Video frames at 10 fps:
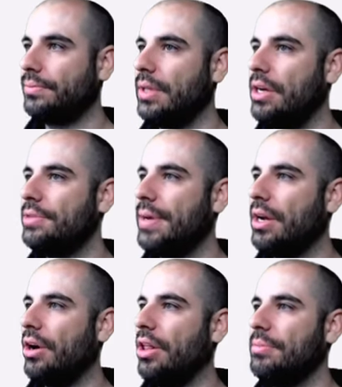there's my
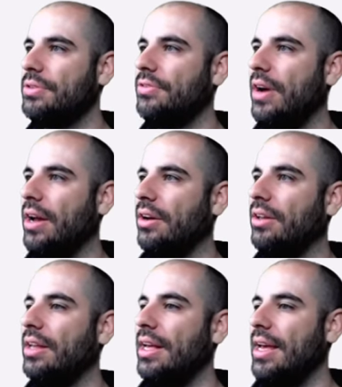columns
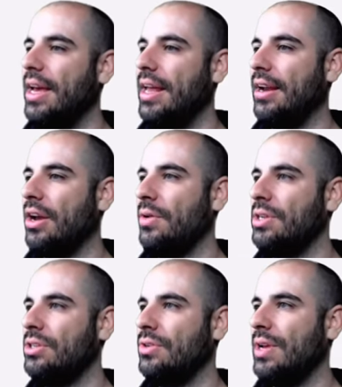file, and I go
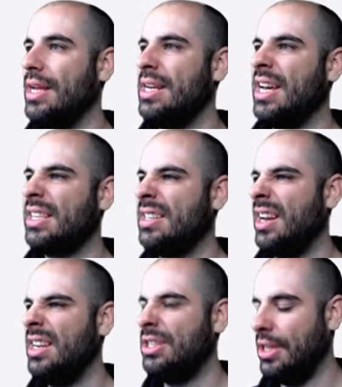into
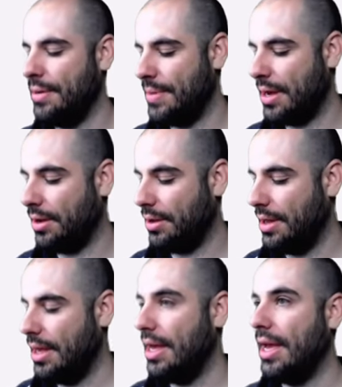index.html,
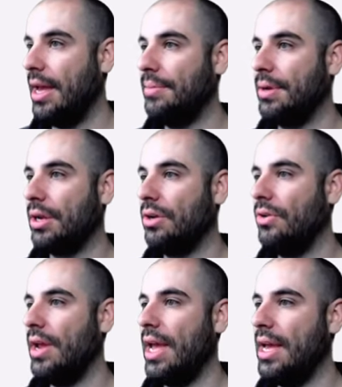and I'm going to
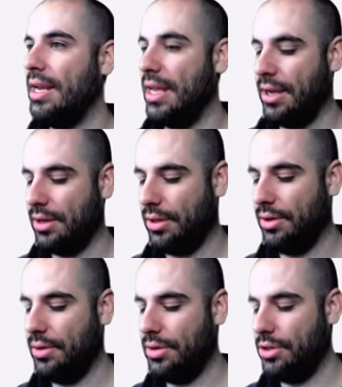create an
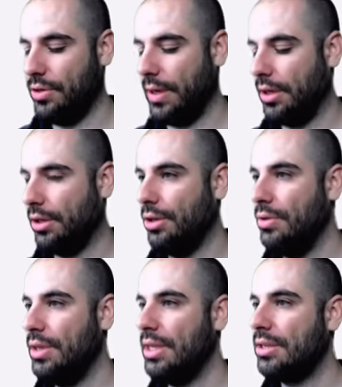include to
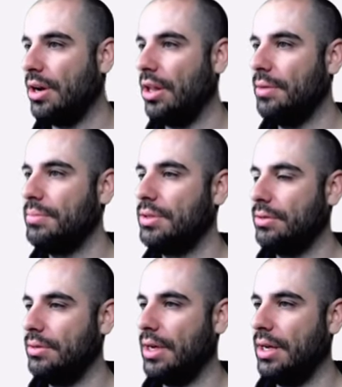include these columns,
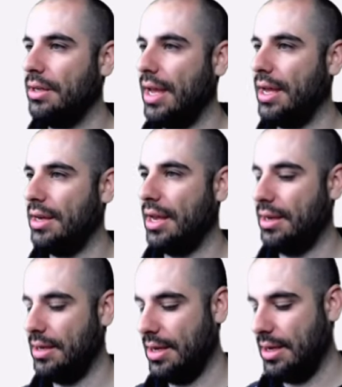not and
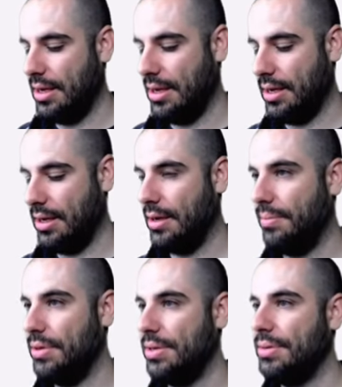and, uh,
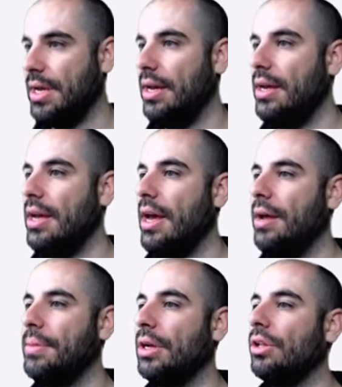percent percent. And
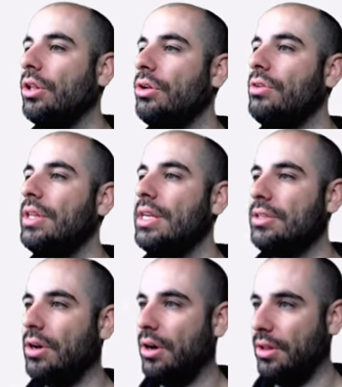I'm going to include these
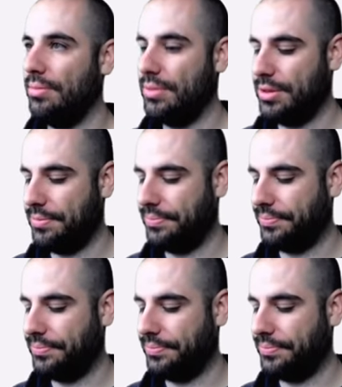columns,